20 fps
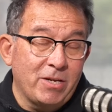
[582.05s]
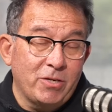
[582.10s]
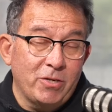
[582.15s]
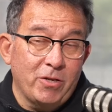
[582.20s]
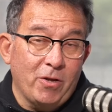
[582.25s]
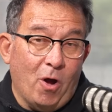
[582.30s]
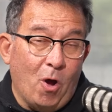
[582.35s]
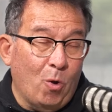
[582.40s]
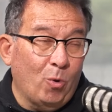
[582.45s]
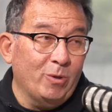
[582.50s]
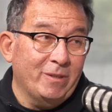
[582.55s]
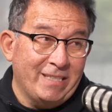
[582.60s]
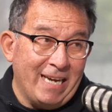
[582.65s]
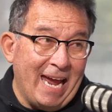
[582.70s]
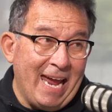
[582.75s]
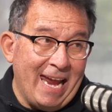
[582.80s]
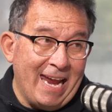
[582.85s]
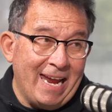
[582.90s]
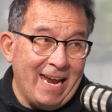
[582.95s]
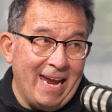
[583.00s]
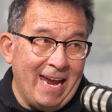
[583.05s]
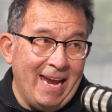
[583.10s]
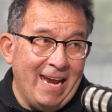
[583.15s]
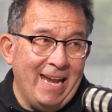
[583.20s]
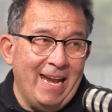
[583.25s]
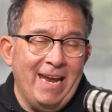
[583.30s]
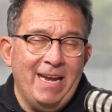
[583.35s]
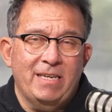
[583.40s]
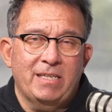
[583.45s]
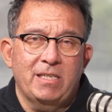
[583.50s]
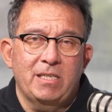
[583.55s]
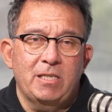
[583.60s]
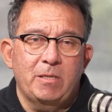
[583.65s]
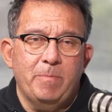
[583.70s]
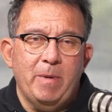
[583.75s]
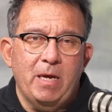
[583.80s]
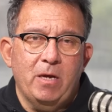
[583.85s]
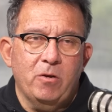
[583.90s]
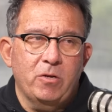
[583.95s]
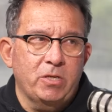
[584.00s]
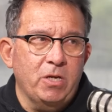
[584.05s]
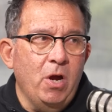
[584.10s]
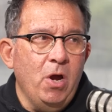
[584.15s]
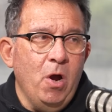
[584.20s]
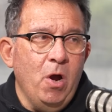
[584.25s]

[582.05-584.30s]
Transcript: to the whole day, in essence, because...